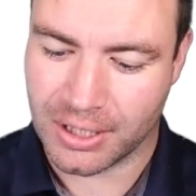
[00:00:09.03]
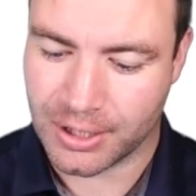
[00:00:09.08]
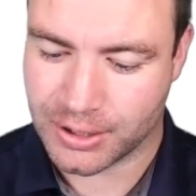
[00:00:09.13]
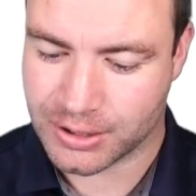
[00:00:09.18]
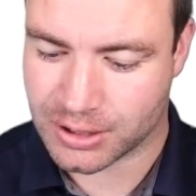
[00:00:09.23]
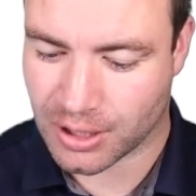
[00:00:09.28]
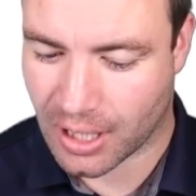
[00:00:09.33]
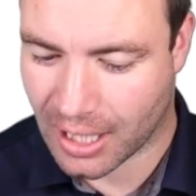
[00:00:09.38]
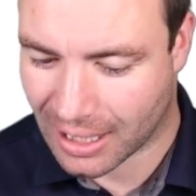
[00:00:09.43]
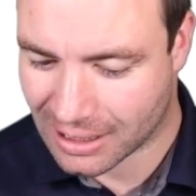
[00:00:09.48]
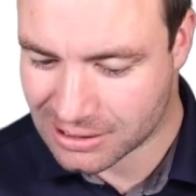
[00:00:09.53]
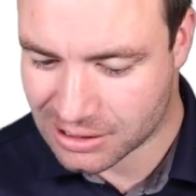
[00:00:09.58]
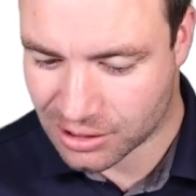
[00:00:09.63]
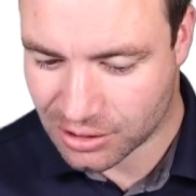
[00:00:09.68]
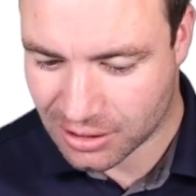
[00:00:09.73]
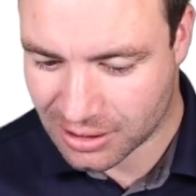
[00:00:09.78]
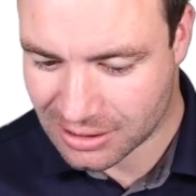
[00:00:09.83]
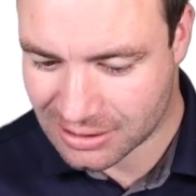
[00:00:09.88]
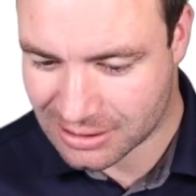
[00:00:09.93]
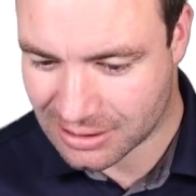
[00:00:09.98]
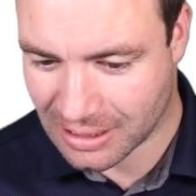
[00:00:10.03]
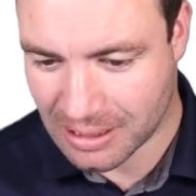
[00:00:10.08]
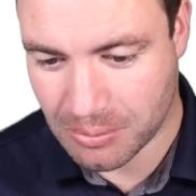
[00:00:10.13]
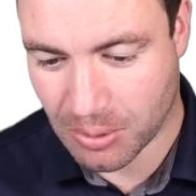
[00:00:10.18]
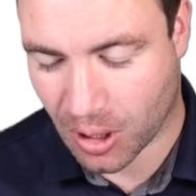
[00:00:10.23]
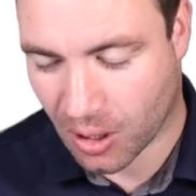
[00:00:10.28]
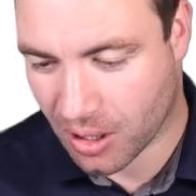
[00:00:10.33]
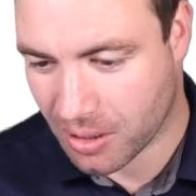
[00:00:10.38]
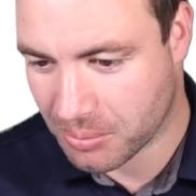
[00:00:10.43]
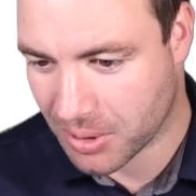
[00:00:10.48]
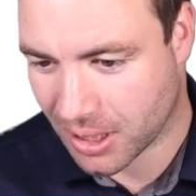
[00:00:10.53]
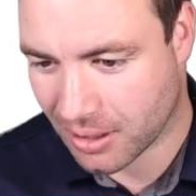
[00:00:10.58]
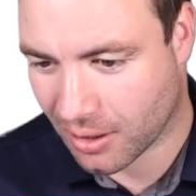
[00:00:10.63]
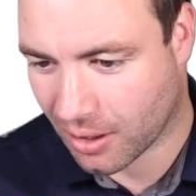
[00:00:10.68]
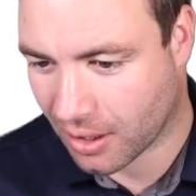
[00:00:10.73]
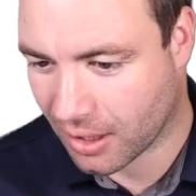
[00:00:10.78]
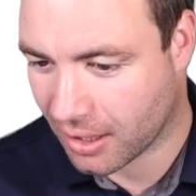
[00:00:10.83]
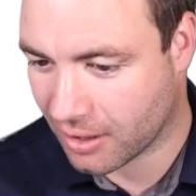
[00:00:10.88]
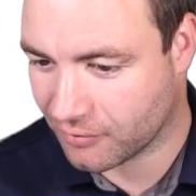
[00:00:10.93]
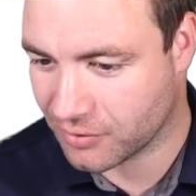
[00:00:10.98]
So as you can see behind me,
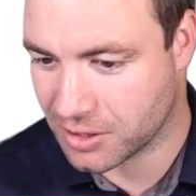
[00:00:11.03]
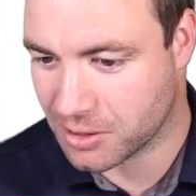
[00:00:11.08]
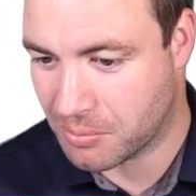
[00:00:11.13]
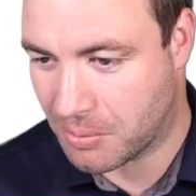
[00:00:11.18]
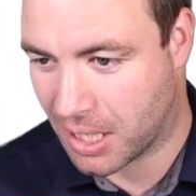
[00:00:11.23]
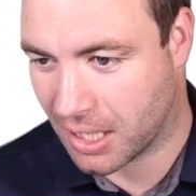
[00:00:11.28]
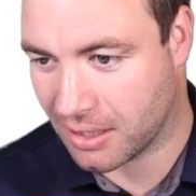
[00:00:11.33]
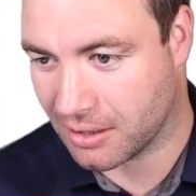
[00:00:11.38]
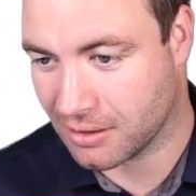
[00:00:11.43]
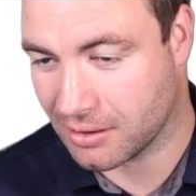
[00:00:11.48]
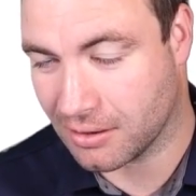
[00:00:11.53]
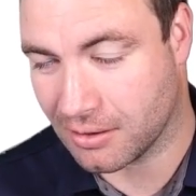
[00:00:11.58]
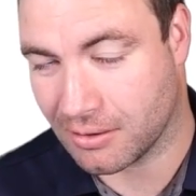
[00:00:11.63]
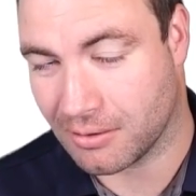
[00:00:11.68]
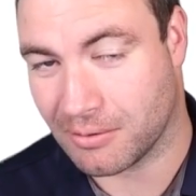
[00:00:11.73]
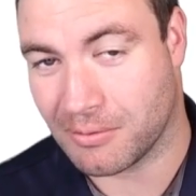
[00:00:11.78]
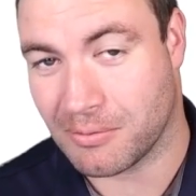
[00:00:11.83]
I have a domain that